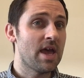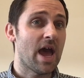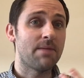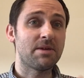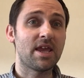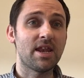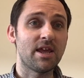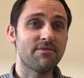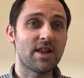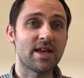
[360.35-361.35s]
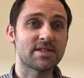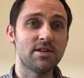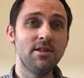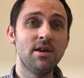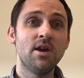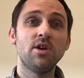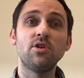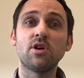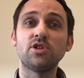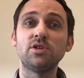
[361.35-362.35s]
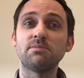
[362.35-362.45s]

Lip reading: at the beginning of the lesson, you could use